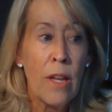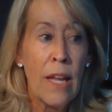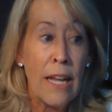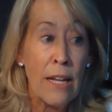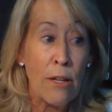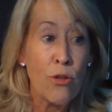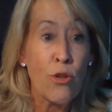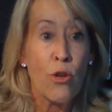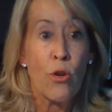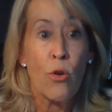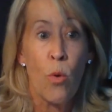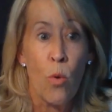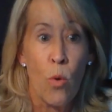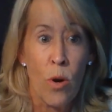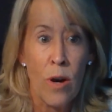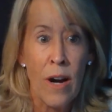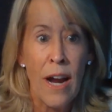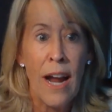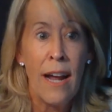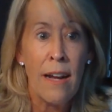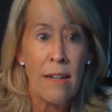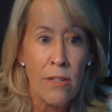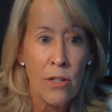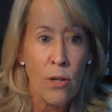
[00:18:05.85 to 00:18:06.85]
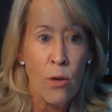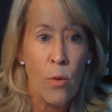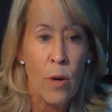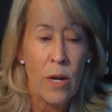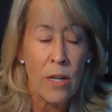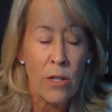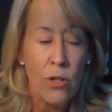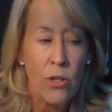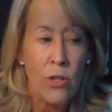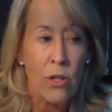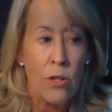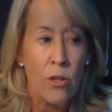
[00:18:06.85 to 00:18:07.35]
answer or ask
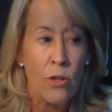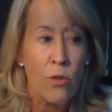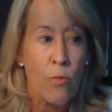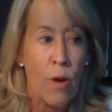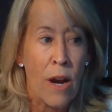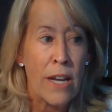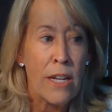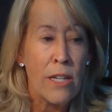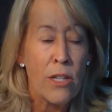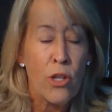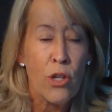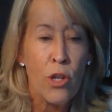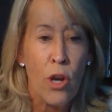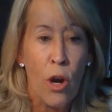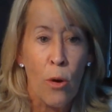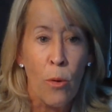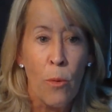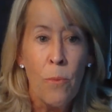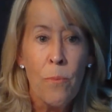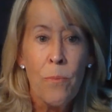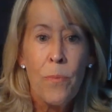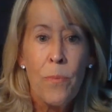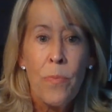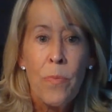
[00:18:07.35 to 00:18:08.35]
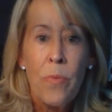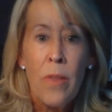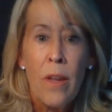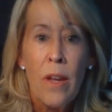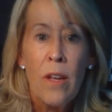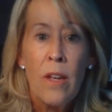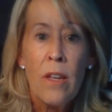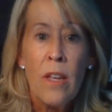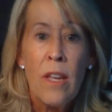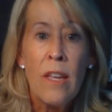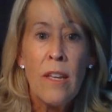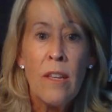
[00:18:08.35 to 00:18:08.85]
questions, right? So
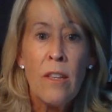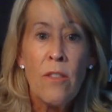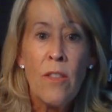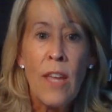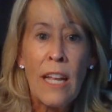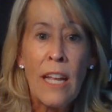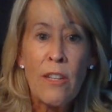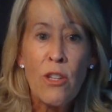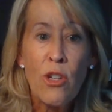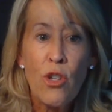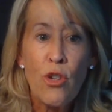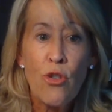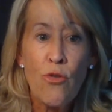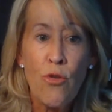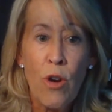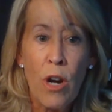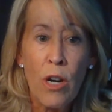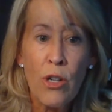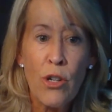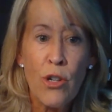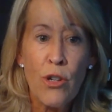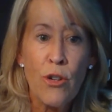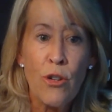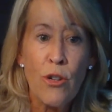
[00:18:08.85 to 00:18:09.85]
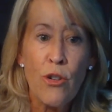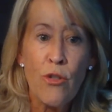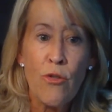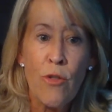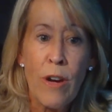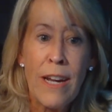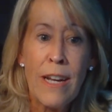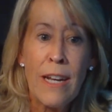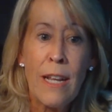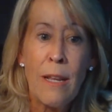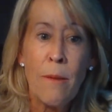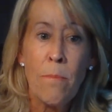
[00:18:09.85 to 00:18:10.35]
that structured
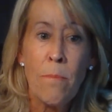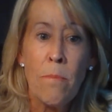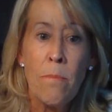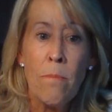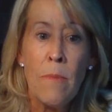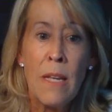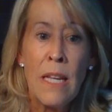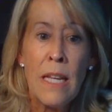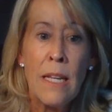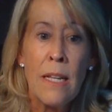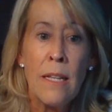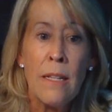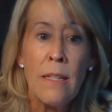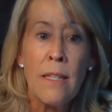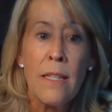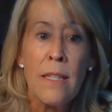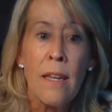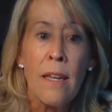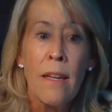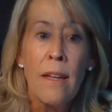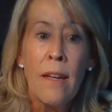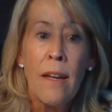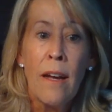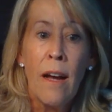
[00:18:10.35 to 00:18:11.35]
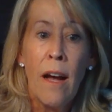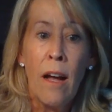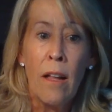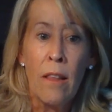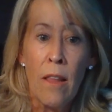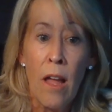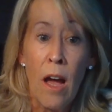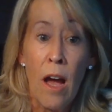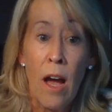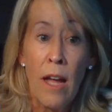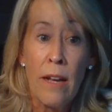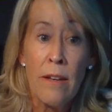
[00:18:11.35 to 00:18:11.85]
training means a
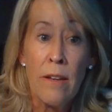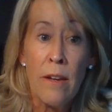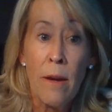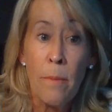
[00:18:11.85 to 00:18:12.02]
lot.